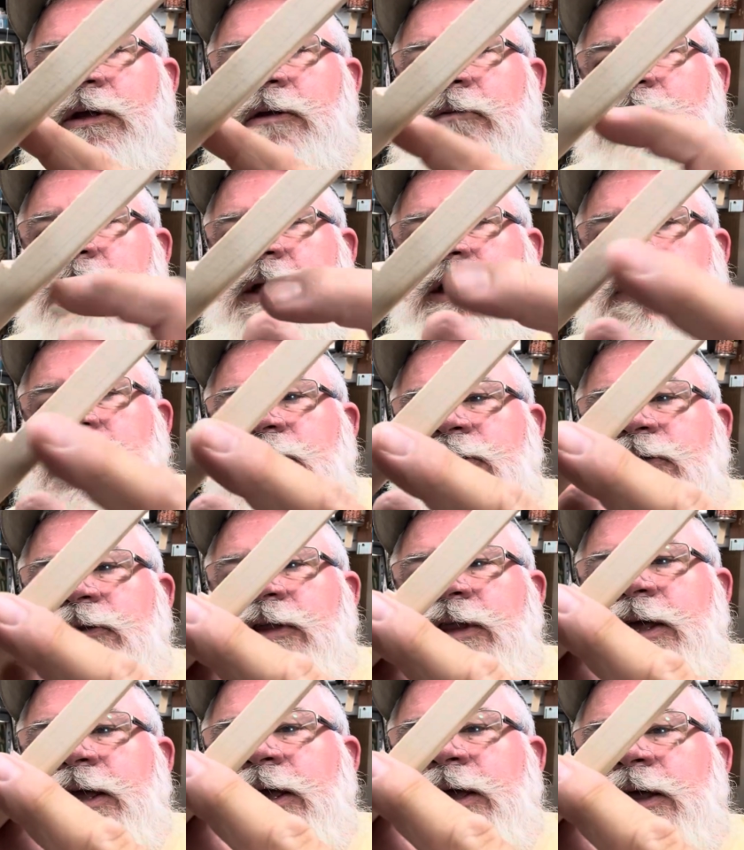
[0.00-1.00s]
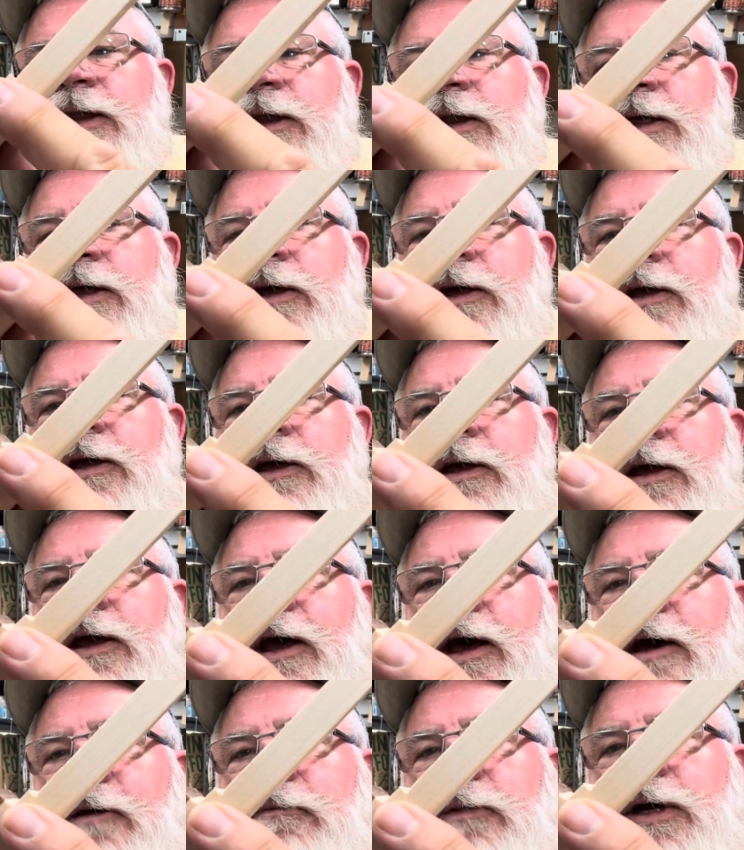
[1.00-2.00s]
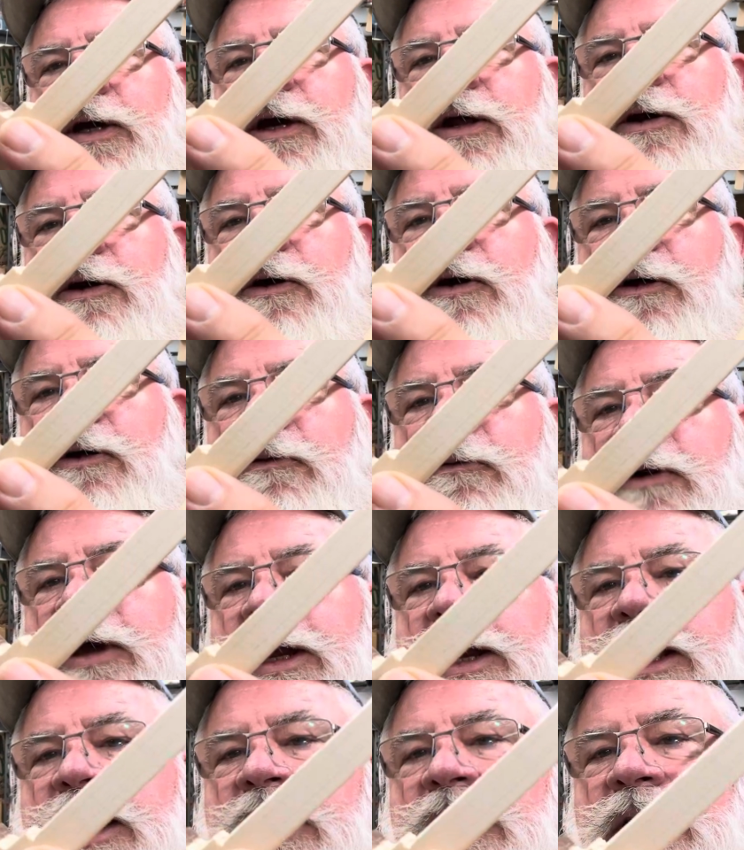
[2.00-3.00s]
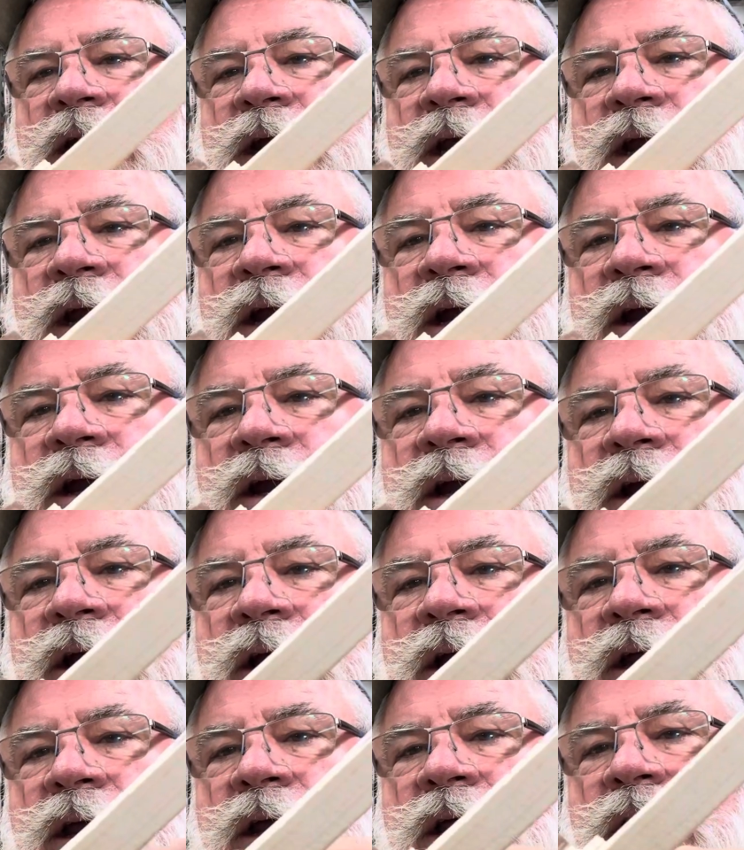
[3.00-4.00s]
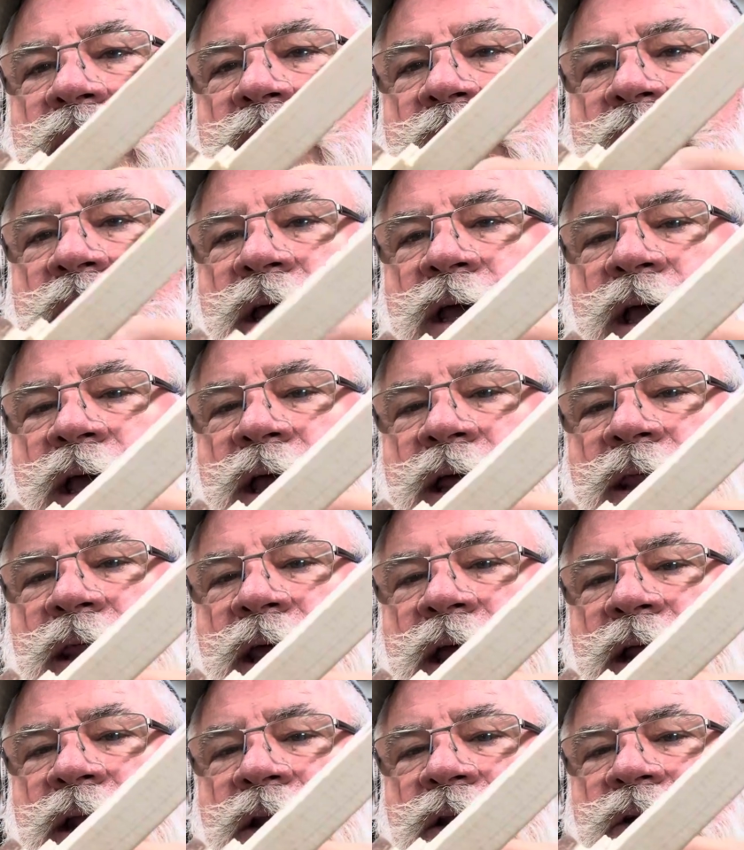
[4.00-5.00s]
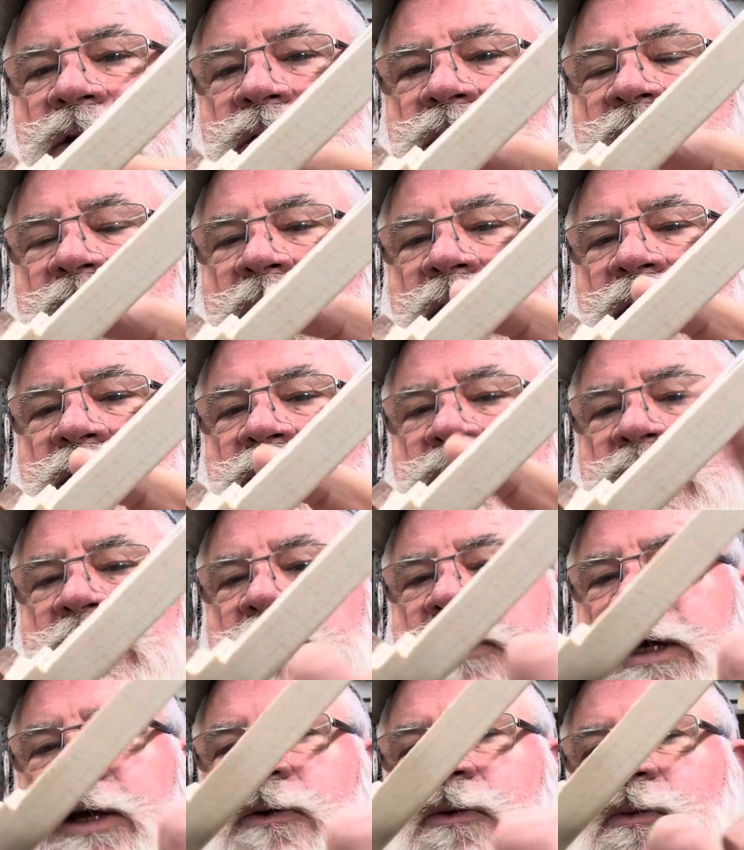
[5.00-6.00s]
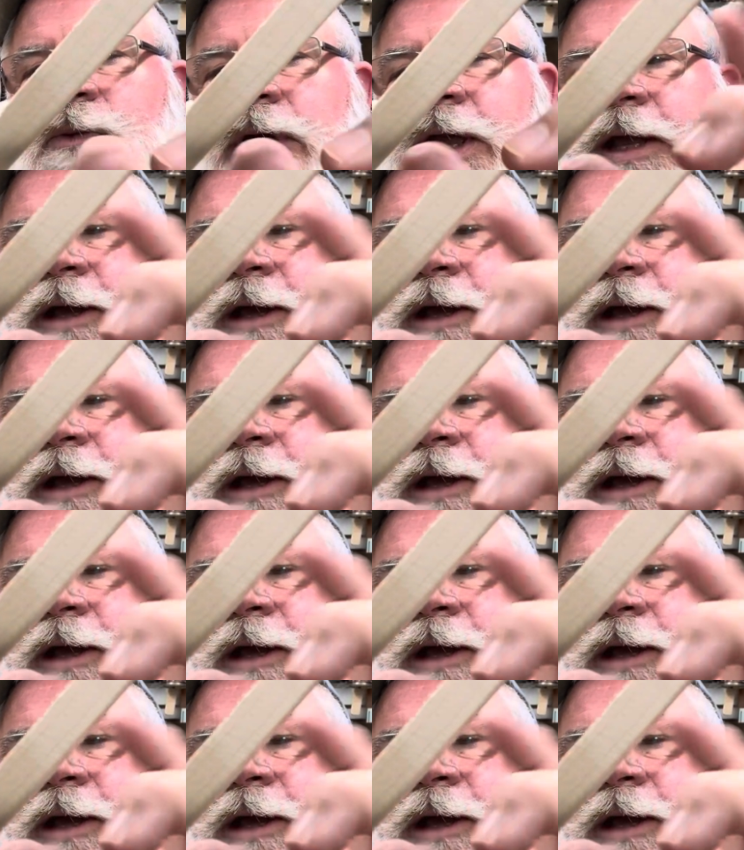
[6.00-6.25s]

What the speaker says: because then I'm cutting all the way down to here, and that looked like it would be a weak